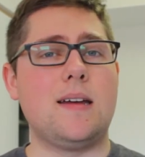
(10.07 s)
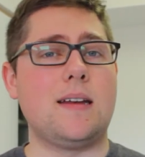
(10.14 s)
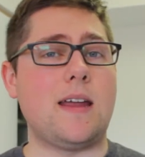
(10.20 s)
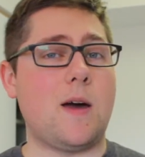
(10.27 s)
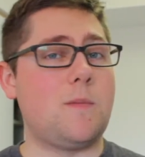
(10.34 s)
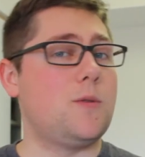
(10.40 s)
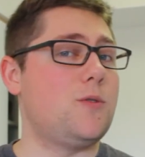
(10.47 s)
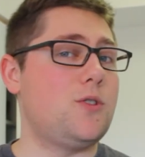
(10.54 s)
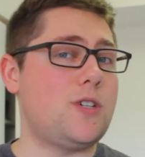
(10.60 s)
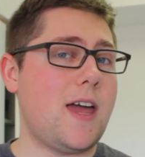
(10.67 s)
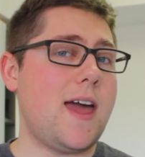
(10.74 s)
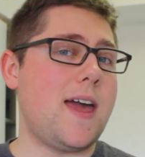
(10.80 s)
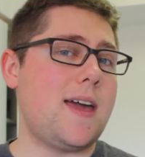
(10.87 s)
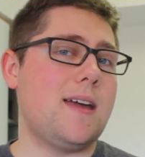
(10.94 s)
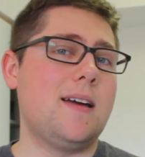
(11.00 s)
Now
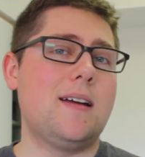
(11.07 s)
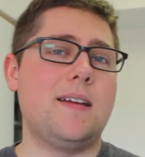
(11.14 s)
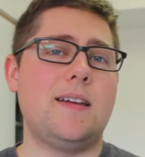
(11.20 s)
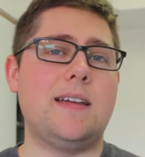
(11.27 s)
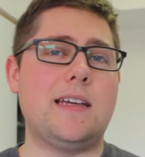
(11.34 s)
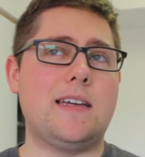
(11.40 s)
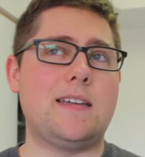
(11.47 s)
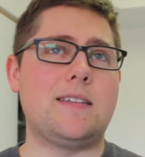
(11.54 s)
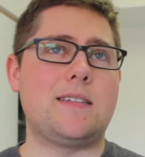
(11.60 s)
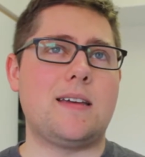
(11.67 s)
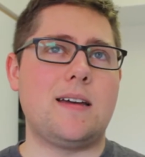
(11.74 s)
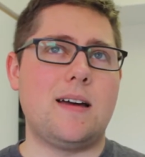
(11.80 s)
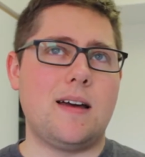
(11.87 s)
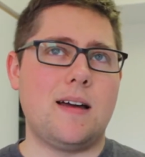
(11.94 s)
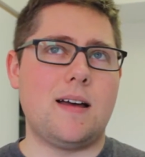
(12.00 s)
Bochet is
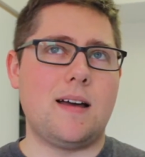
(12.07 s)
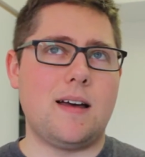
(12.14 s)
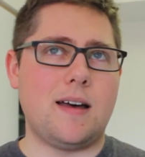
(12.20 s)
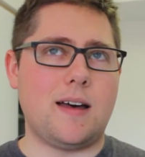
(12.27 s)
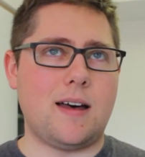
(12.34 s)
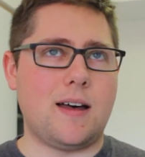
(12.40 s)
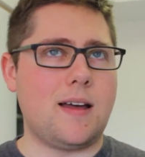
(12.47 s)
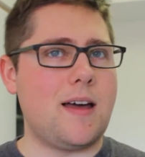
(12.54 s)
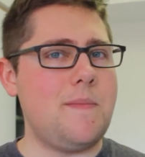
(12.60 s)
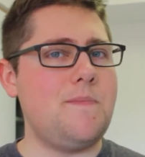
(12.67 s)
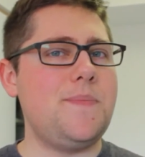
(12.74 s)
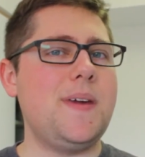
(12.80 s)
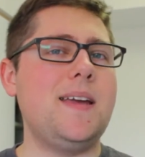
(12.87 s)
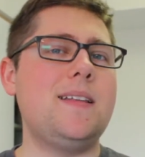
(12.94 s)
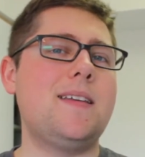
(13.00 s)
a
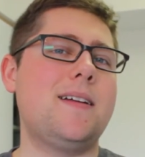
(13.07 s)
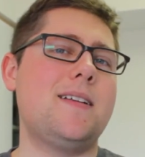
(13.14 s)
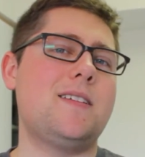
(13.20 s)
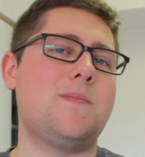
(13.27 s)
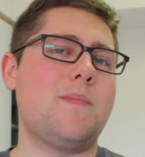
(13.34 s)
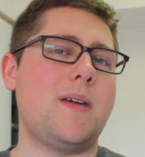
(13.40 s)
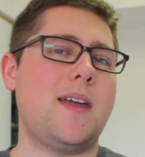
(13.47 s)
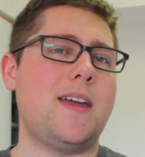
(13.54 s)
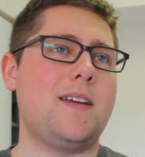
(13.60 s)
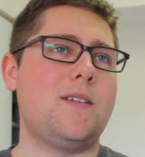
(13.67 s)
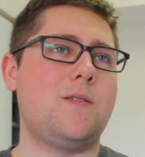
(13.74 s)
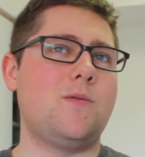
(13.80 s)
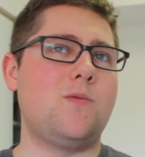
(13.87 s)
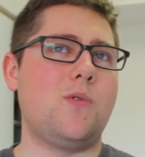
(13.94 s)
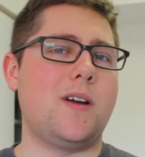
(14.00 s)
mead that is
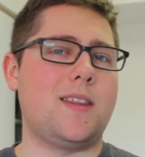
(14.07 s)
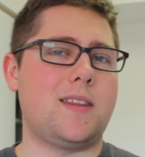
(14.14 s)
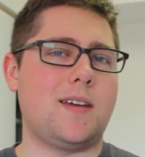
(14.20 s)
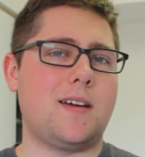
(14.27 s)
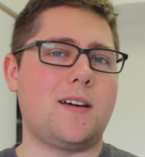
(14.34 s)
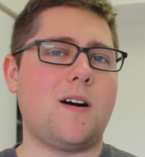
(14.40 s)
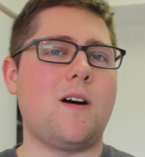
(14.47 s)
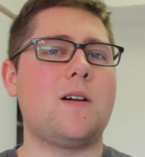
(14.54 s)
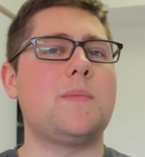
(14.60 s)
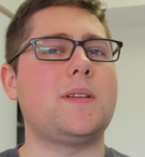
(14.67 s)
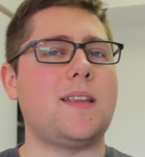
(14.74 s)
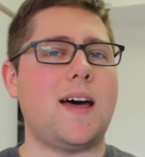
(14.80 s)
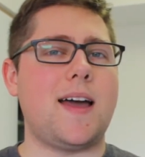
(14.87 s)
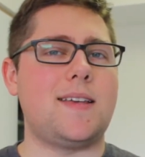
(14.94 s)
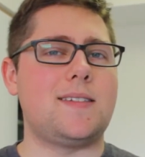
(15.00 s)
made with
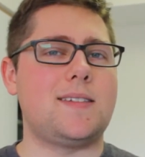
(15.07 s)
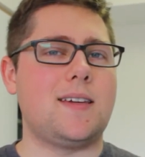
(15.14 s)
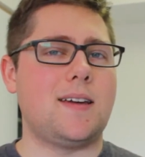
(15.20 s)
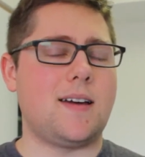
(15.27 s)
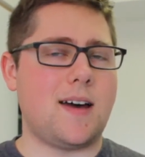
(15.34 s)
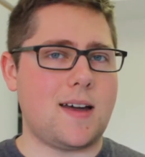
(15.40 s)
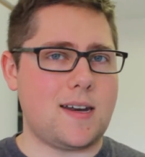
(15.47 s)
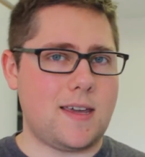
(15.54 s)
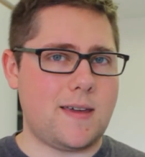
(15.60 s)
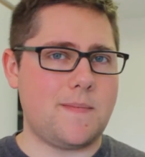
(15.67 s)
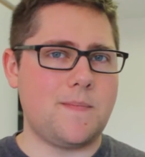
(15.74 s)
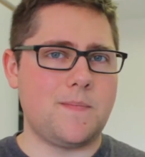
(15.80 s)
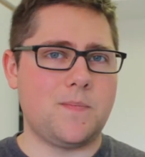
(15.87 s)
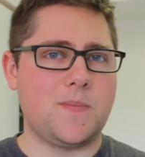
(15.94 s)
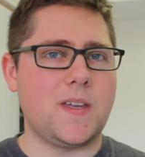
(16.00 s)
caramelized honey
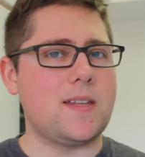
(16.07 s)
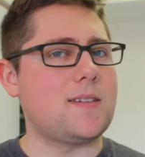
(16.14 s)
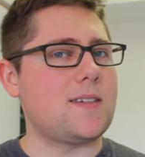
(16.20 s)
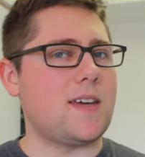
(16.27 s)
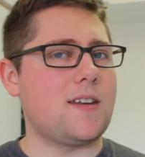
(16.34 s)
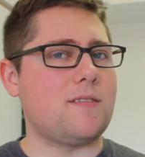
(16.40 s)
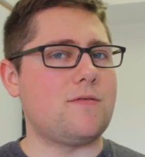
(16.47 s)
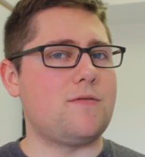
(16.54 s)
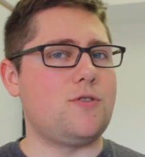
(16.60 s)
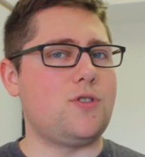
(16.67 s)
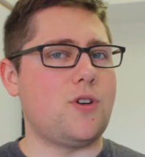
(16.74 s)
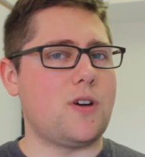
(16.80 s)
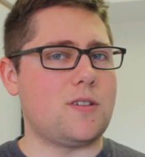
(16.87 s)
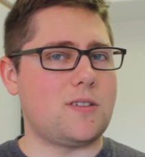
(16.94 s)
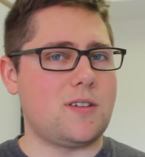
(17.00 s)
instead of
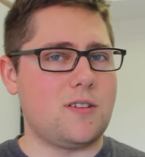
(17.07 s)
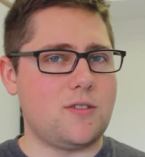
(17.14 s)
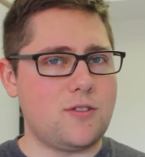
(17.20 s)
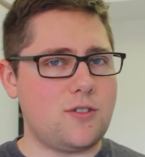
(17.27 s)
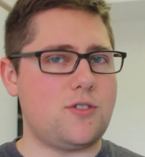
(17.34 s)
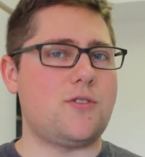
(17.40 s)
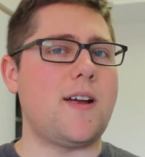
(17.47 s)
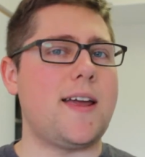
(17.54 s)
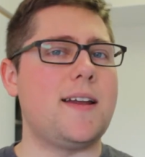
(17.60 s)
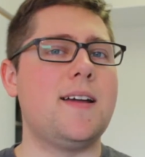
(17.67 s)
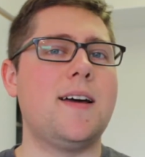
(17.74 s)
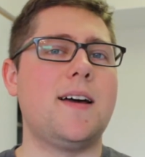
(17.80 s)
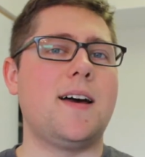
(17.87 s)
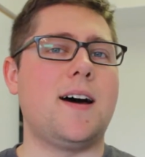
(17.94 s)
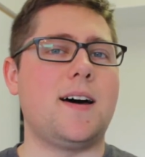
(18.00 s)
just straight
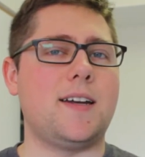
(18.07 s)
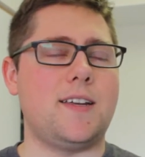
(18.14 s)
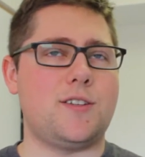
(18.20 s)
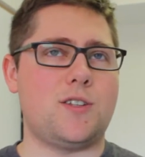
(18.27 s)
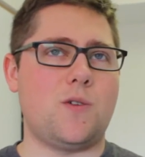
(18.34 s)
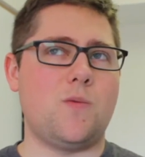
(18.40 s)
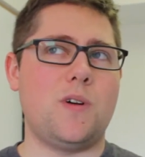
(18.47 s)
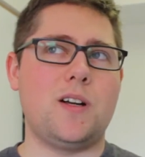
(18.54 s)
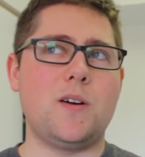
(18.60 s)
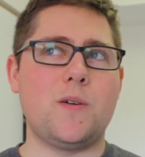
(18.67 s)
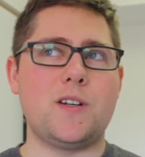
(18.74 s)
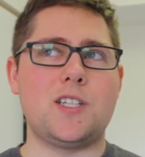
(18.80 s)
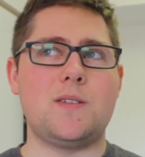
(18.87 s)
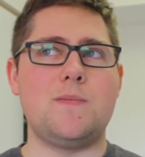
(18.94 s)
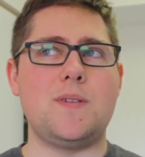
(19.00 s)
honey. So we're
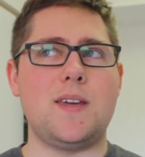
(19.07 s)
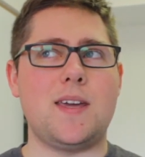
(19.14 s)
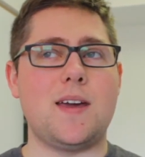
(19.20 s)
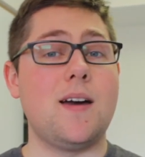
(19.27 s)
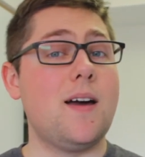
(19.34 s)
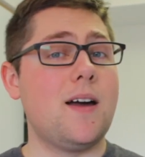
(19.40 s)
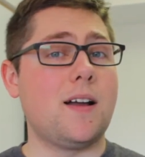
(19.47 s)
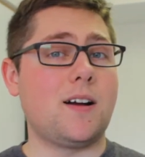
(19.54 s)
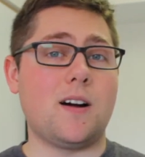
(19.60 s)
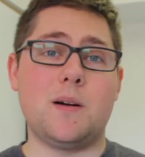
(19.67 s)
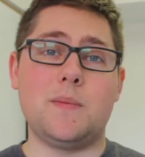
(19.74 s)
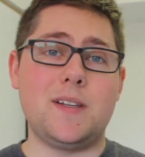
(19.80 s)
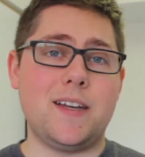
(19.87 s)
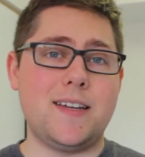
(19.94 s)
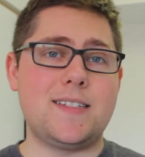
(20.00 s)
going to be
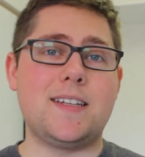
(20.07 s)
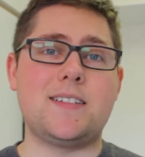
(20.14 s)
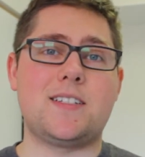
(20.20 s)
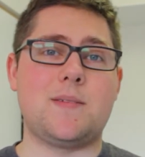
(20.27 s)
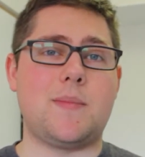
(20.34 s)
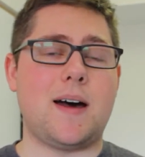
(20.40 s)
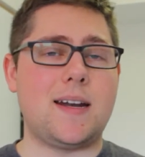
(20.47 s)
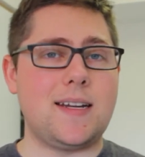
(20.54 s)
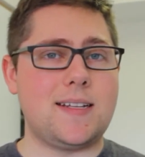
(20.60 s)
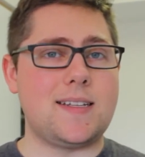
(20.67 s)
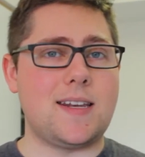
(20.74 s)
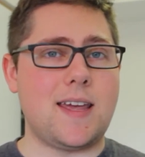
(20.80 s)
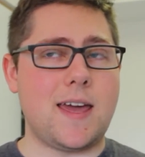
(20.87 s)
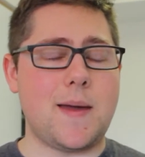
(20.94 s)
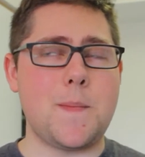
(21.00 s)
caramelizing some honey
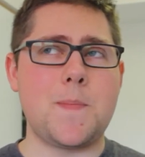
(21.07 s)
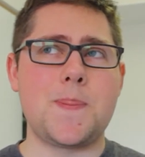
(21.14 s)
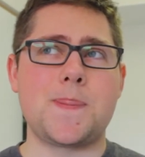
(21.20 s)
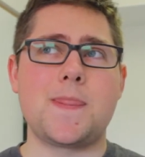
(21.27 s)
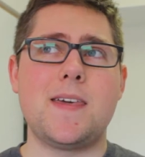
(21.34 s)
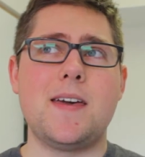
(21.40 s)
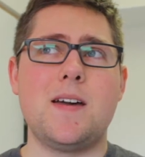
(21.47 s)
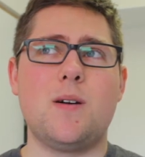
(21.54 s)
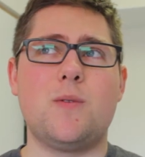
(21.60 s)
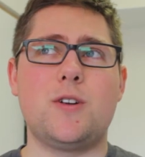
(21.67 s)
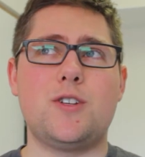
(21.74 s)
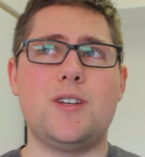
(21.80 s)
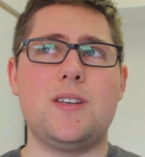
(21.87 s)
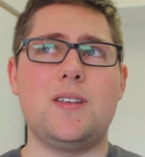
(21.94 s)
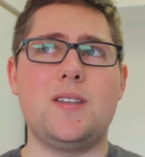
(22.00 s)
today,
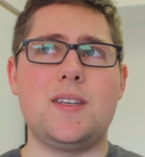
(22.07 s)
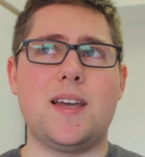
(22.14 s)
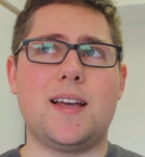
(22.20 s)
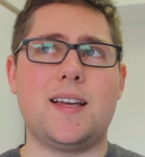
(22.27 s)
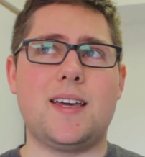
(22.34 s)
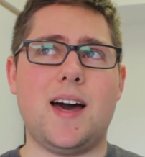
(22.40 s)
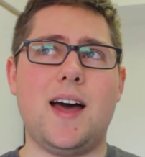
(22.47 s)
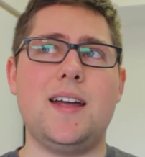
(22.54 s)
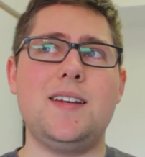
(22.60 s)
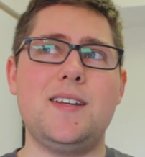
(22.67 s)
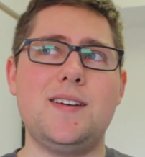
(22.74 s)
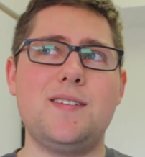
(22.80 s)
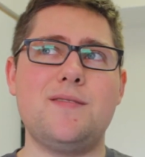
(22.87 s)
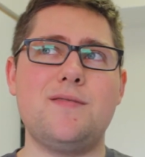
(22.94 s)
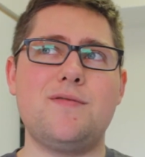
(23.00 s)
which is kind
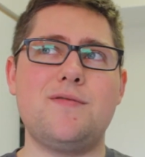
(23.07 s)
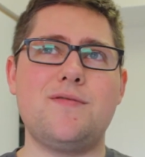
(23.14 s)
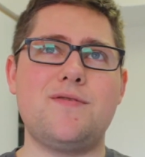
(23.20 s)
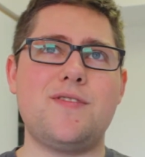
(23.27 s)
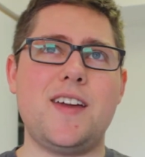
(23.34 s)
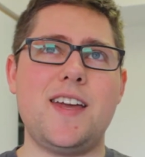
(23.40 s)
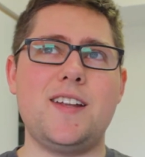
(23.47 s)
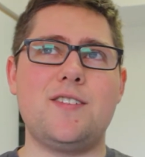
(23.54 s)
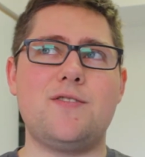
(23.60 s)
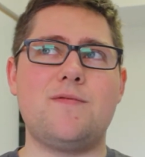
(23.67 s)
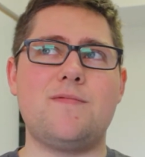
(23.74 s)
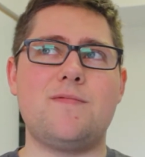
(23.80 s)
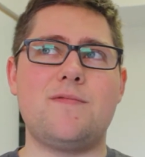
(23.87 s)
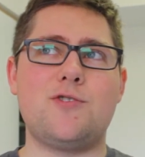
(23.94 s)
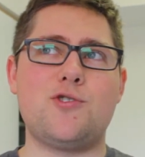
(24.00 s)
of a
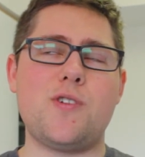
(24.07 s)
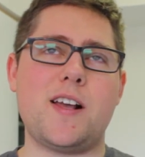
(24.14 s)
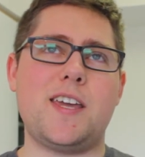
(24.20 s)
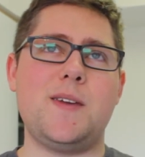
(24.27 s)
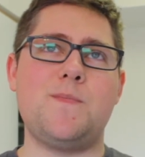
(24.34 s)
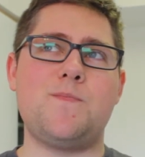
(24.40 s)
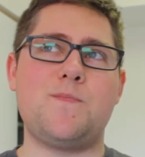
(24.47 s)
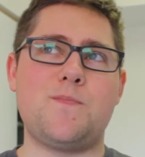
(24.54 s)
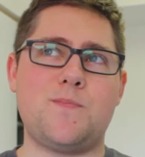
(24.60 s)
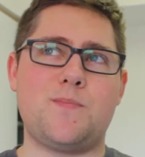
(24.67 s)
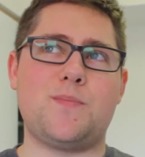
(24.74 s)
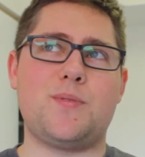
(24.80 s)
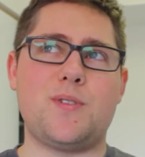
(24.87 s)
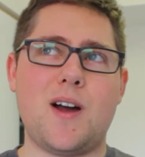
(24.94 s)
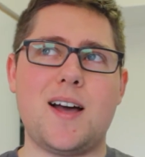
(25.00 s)
tricky
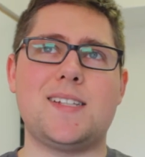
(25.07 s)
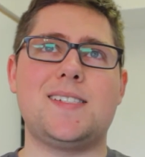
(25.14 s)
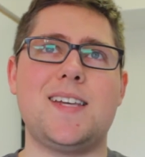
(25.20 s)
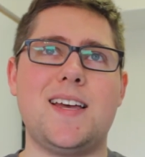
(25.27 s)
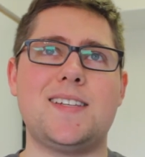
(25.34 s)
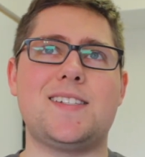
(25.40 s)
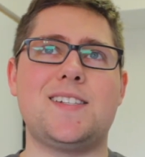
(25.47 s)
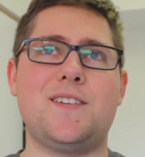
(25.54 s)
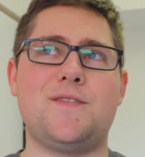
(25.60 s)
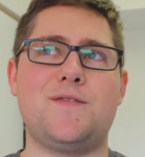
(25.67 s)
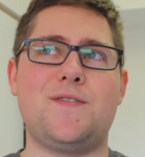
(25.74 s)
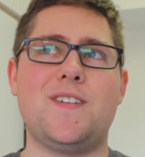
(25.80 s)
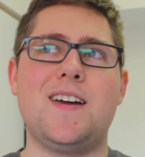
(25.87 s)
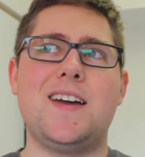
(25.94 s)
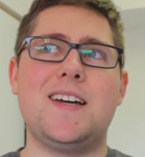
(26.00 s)
process
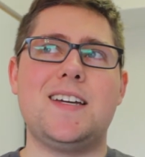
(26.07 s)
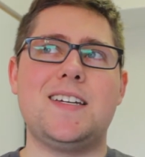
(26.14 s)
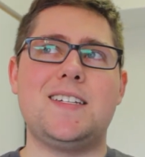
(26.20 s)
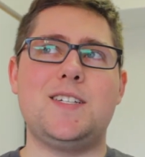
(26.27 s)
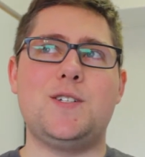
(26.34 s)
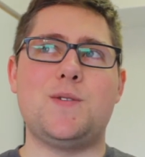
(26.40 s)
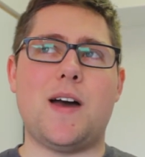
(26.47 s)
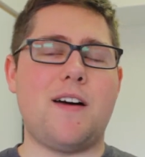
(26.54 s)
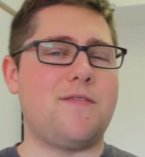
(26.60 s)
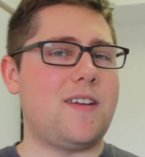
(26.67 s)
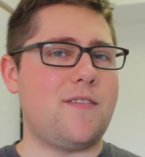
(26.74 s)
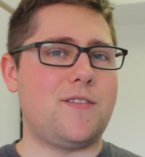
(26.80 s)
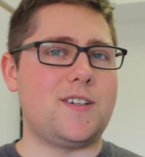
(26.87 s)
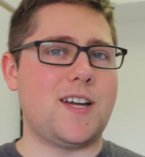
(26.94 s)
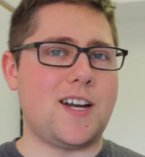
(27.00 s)
if you have
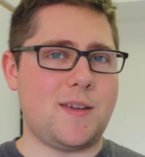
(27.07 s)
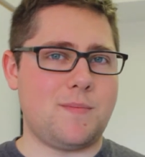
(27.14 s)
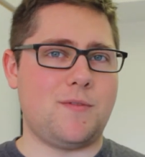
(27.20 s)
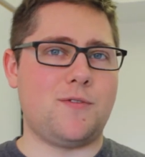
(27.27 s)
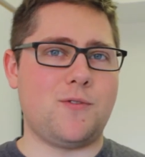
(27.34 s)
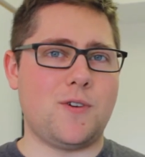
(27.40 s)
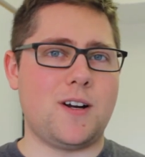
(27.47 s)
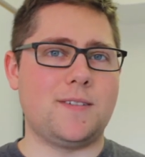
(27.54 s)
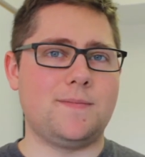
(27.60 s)
never done it before.